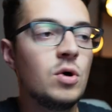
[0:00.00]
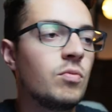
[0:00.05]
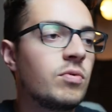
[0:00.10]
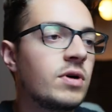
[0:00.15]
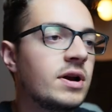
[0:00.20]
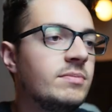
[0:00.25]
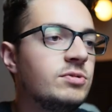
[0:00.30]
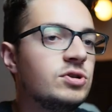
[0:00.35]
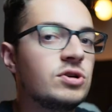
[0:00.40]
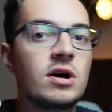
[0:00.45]

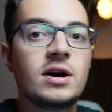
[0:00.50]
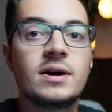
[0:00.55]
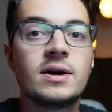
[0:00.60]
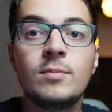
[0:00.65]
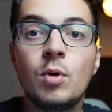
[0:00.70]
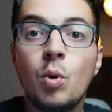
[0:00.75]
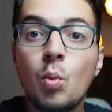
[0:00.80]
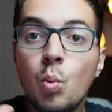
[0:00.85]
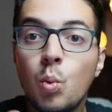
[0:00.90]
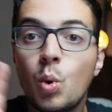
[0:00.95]
We're going to be talking
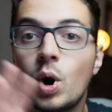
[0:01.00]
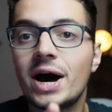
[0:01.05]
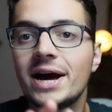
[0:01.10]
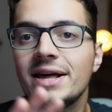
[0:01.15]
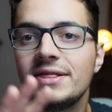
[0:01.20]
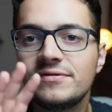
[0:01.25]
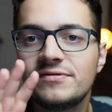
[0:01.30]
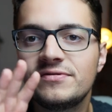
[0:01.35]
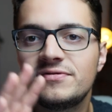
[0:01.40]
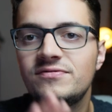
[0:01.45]
about why
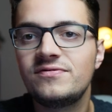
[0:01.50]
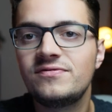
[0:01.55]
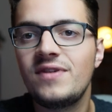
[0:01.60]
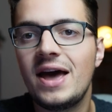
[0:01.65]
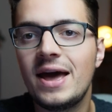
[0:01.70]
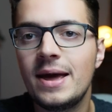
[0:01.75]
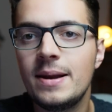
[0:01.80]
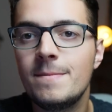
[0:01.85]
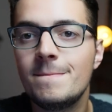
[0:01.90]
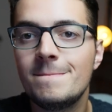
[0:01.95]
the
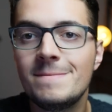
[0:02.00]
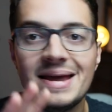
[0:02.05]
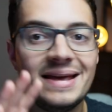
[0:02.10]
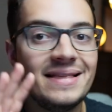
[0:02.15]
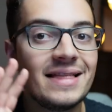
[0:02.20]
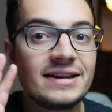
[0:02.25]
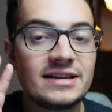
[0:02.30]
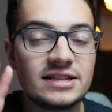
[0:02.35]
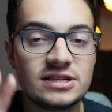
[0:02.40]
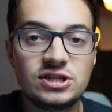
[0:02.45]
Fed
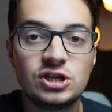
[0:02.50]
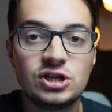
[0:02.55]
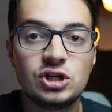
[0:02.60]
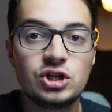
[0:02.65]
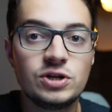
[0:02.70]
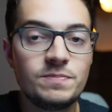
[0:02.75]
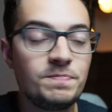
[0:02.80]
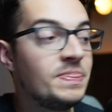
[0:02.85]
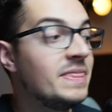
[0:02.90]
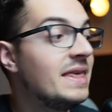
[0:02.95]
made that
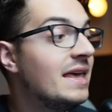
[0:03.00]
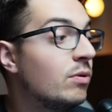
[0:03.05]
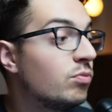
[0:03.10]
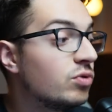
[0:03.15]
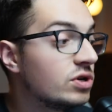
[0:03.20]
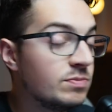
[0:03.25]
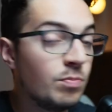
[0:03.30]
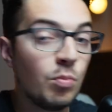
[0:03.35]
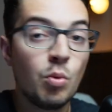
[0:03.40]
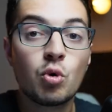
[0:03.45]
decision. It
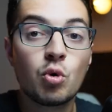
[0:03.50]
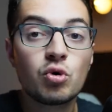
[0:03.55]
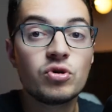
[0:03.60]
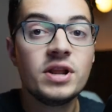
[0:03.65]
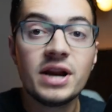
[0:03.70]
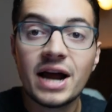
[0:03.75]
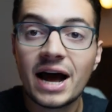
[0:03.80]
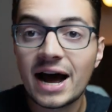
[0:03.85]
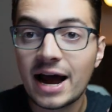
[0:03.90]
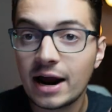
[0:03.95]
was more
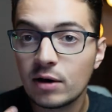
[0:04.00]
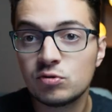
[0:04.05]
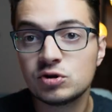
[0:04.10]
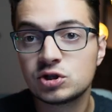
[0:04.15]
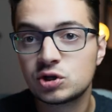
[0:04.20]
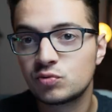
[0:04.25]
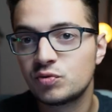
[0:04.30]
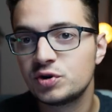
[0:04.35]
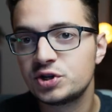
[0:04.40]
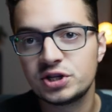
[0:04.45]
than I
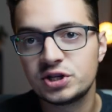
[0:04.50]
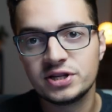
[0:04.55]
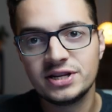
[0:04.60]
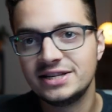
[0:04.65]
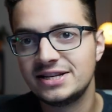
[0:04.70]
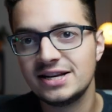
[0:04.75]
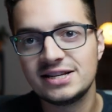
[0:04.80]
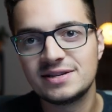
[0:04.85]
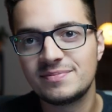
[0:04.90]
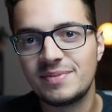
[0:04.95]
was originally
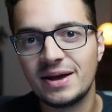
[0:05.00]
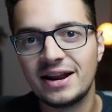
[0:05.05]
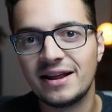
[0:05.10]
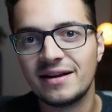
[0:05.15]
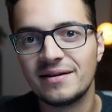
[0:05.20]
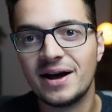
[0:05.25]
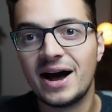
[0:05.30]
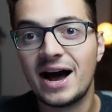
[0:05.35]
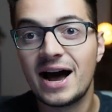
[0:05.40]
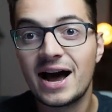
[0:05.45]

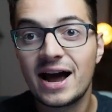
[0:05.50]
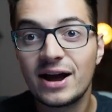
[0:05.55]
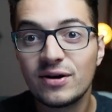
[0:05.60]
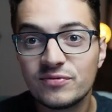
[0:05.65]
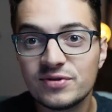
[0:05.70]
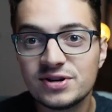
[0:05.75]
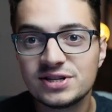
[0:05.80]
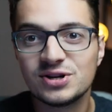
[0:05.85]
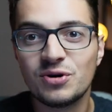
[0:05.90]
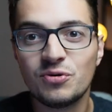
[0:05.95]
anticipating. I
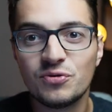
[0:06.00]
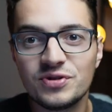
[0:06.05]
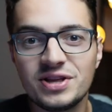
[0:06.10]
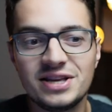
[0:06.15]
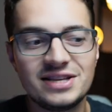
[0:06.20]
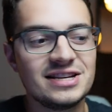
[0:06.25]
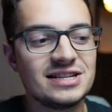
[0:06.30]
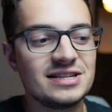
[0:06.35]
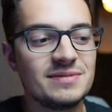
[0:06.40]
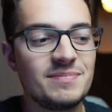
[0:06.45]
was only
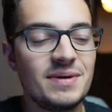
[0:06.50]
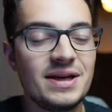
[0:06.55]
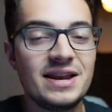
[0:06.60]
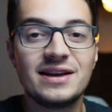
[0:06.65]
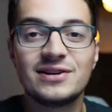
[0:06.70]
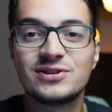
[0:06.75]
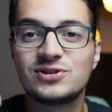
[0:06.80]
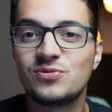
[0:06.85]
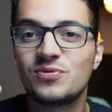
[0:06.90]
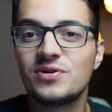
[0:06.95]

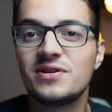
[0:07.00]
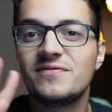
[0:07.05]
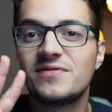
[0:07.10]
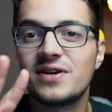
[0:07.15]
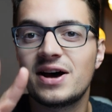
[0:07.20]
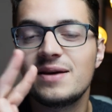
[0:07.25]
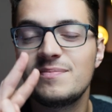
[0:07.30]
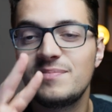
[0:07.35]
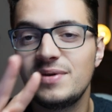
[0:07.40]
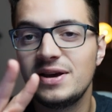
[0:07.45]
anticipating a
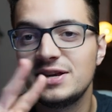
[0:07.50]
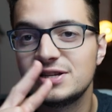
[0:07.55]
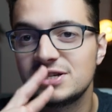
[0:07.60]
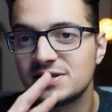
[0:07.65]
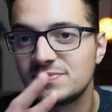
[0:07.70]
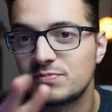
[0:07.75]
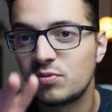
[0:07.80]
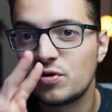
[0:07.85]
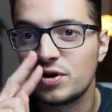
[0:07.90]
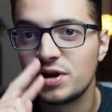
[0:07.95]
25
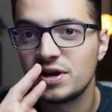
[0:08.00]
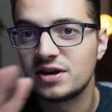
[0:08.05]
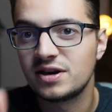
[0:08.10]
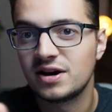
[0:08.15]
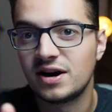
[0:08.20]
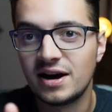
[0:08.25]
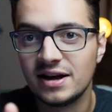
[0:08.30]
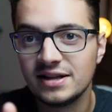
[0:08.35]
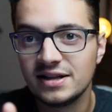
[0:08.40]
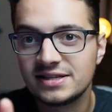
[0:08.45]
basis point
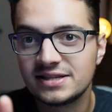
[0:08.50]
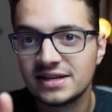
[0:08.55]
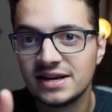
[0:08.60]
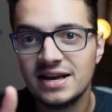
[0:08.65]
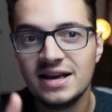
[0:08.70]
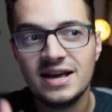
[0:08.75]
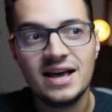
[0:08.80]
cut.